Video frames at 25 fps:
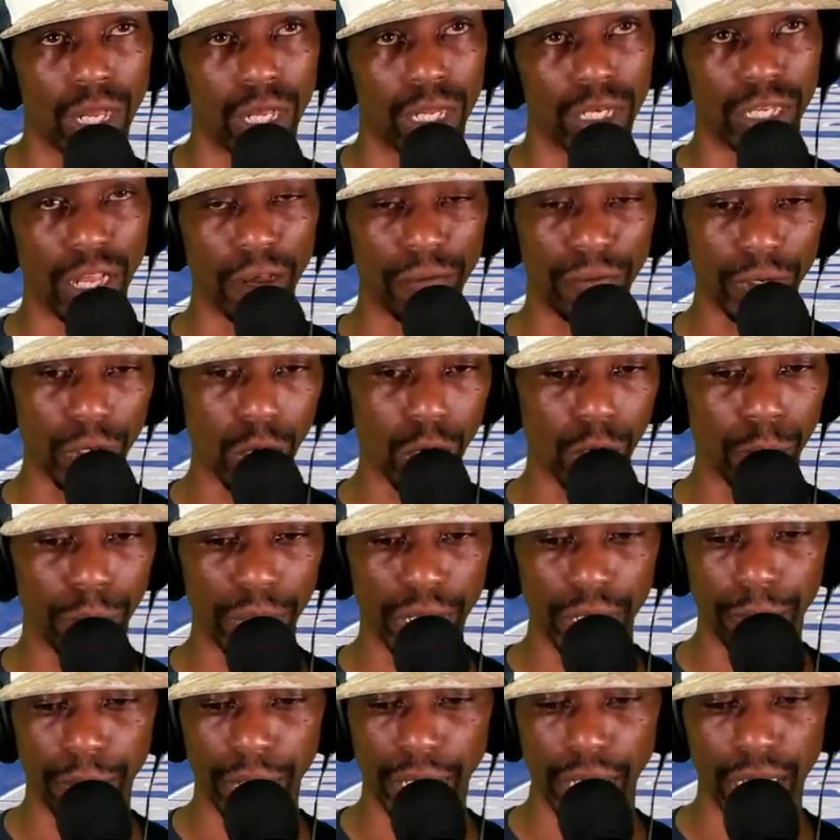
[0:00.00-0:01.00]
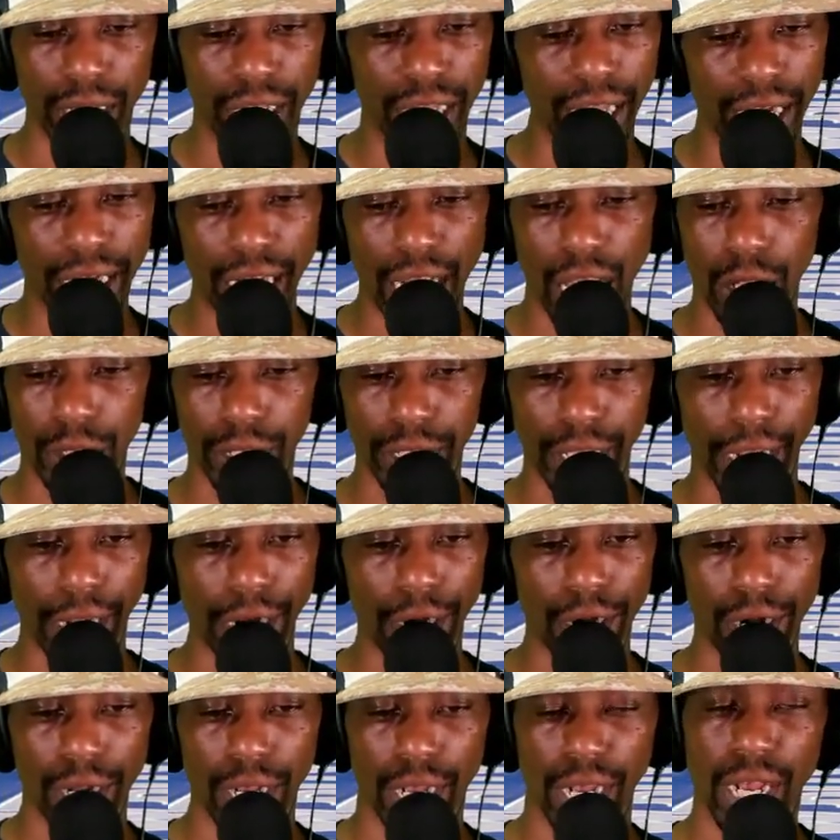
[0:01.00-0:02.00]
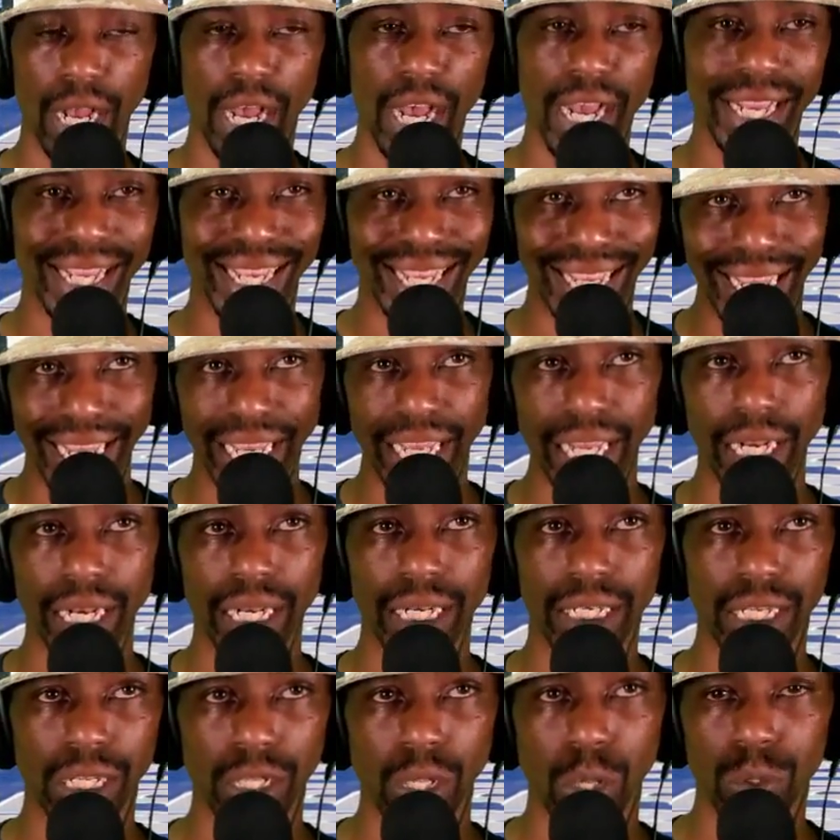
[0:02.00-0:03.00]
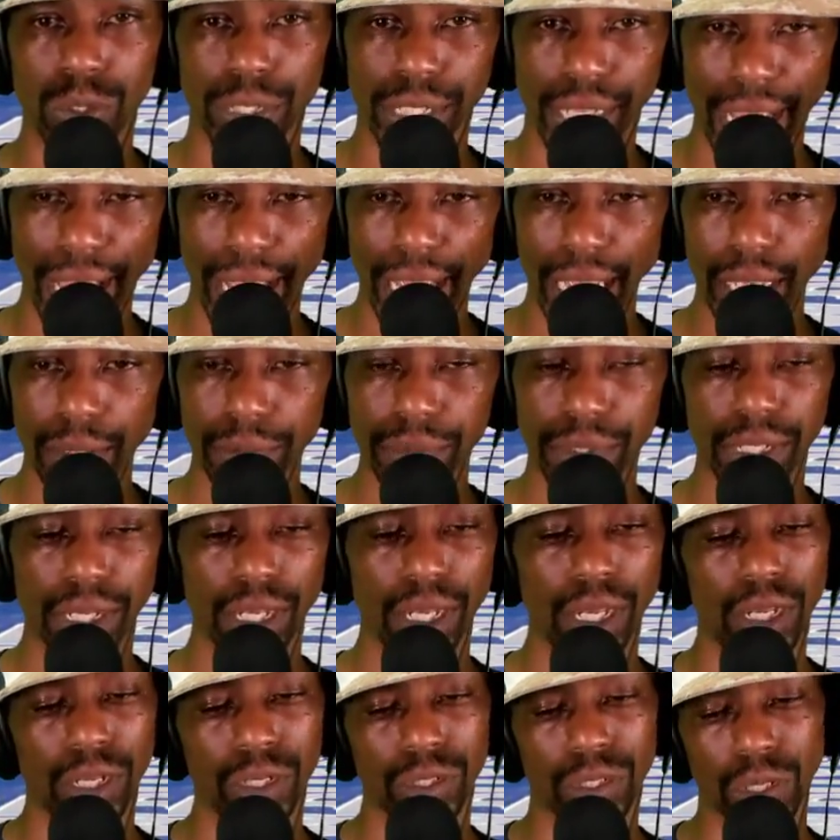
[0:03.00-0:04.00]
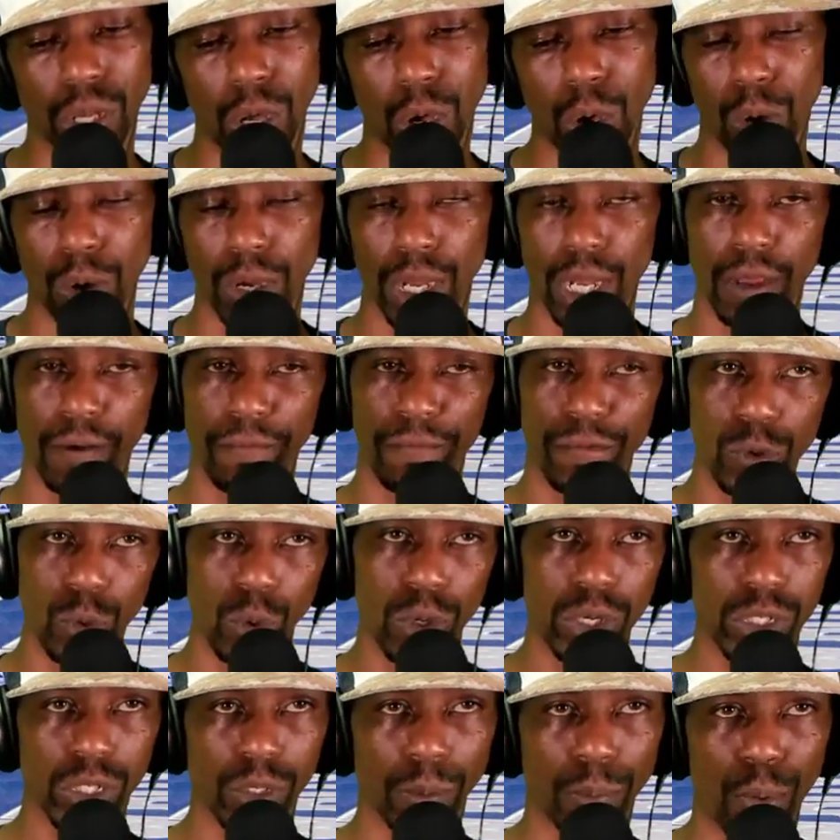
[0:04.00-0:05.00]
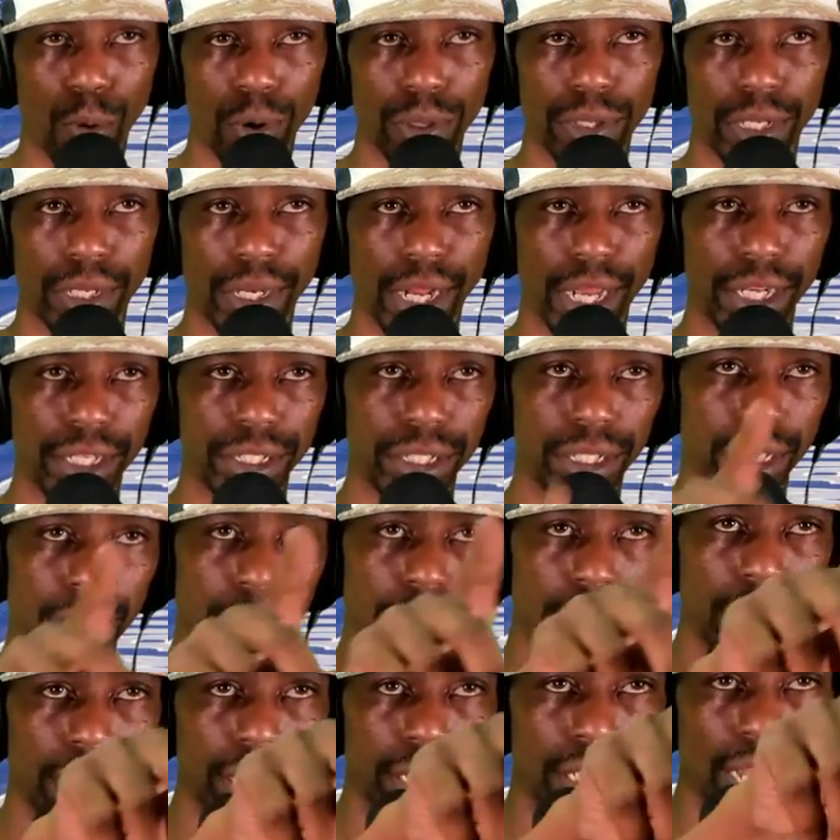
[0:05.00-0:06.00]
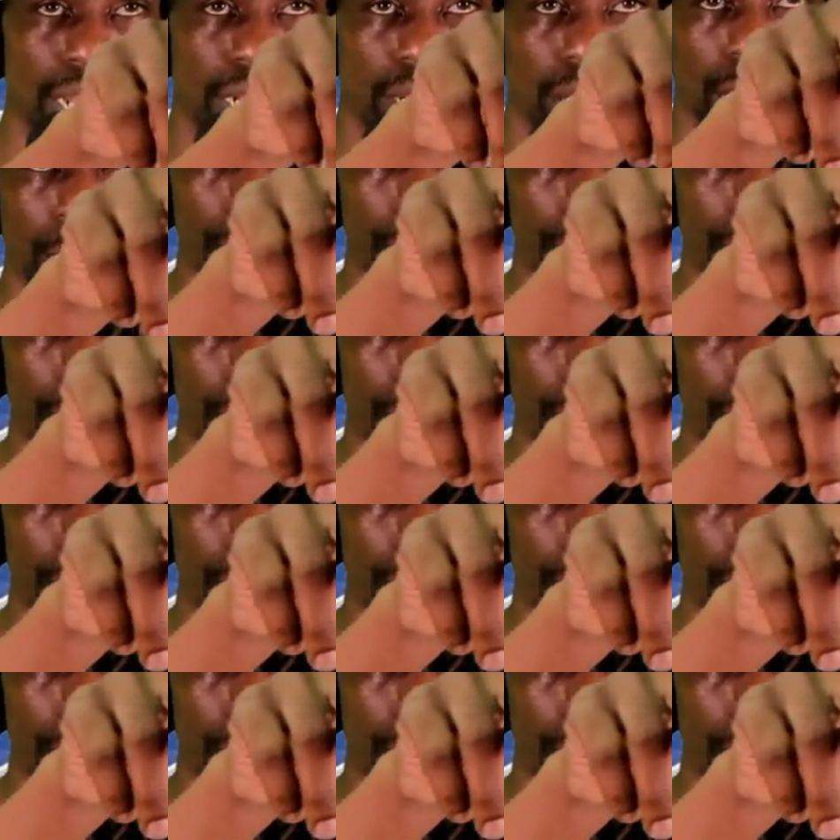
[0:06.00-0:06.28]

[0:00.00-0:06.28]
definitely going to be getting out there again to those games. So if you want to support the nation, hit that little